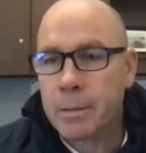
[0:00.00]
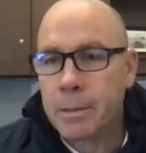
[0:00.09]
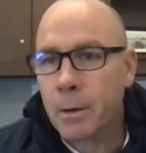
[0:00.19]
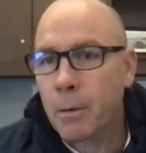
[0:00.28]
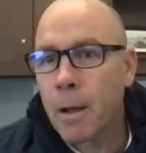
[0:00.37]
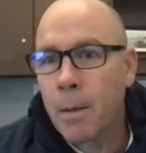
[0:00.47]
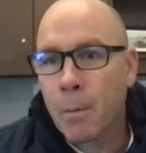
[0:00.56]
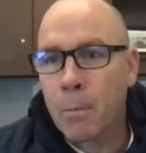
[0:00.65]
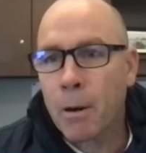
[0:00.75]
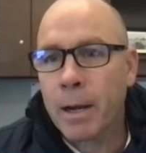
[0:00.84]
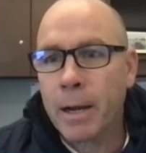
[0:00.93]
So we're
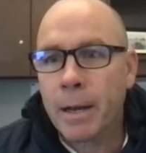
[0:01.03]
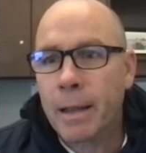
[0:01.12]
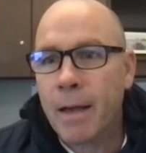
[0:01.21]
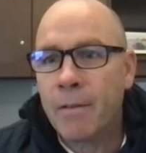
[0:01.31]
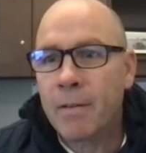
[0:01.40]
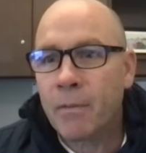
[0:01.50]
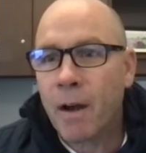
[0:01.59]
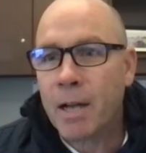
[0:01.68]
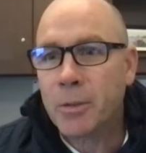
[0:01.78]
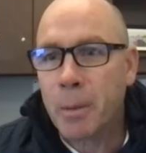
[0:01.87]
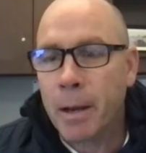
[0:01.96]
bringing in 11
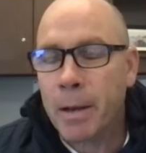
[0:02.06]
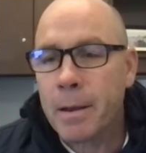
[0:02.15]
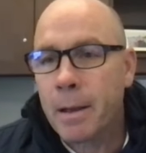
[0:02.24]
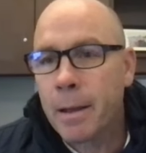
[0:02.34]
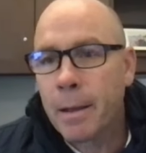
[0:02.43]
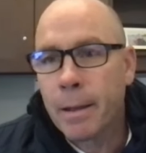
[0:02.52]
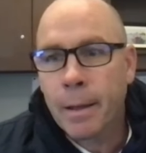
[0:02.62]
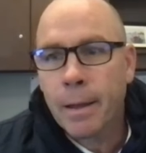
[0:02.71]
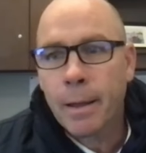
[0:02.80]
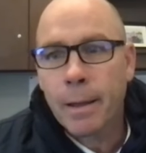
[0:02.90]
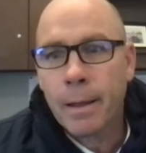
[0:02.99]
freshmen,
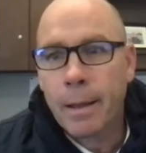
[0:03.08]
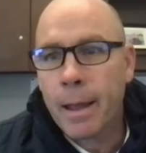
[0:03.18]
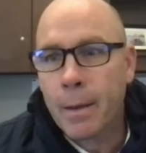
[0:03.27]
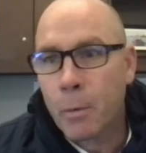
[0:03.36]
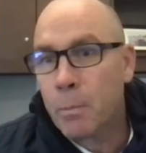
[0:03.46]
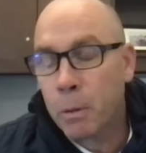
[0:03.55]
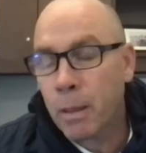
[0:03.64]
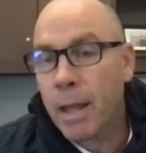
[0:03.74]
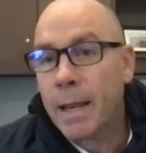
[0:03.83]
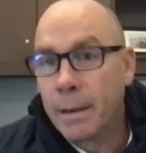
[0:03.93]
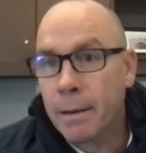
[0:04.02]
and we
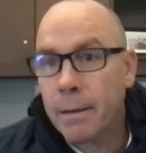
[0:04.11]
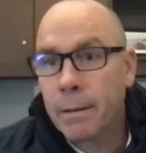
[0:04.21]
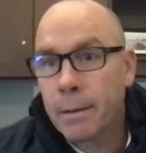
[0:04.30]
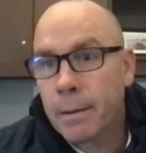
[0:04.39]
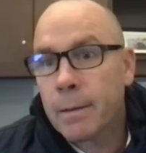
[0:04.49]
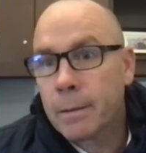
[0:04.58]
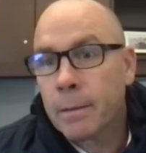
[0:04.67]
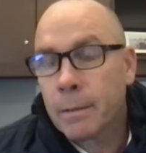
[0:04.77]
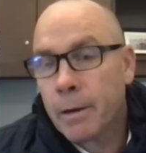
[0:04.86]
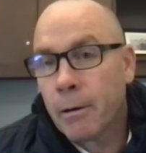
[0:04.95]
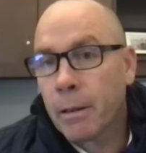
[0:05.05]
played
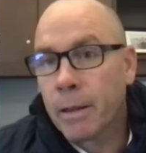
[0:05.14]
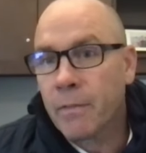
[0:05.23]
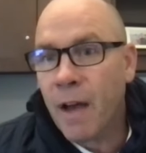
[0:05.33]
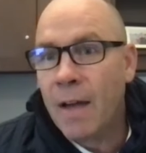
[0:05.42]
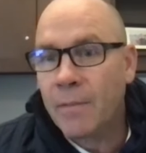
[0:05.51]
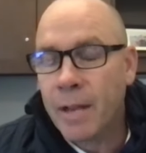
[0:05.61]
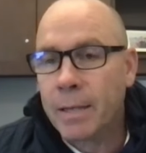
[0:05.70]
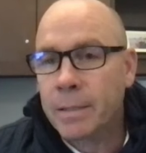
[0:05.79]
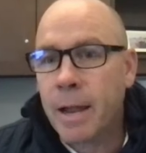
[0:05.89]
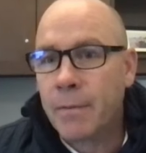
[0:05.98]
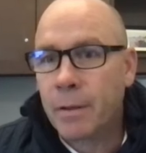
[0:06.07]
literally 5
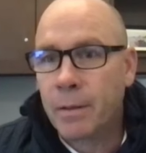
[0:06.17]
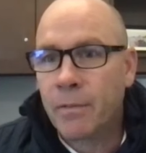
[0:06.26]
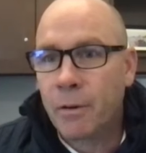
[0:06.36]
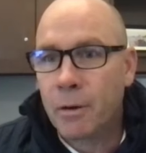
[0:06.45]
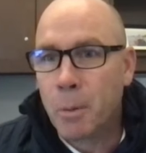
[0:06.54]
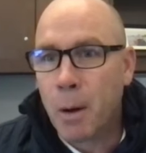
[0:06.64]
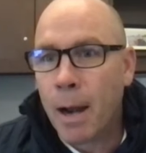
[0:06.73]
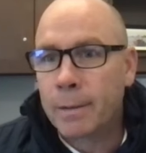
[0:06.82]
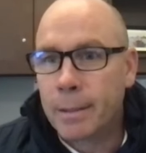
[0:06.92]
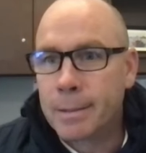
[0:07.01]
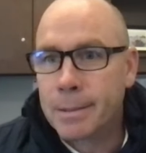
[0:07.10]
days after the first
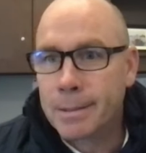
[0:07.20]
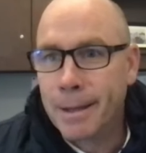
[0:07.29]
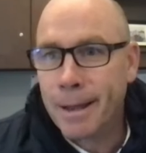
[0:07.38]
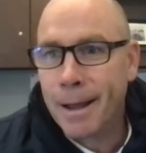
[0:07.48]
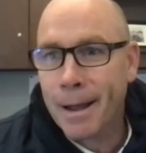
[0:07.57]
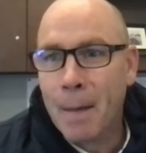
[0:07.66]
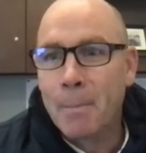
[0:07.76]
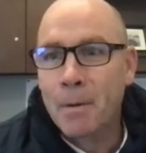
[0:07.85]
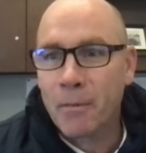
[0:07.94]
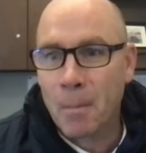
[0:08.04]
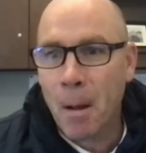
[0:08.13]
practice up
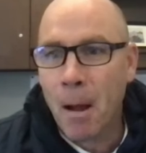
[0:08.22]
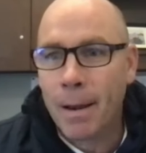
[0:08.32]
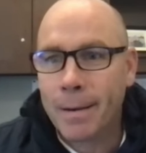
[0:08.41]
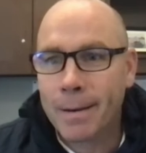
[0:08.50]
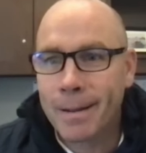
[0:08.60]
in Vermont.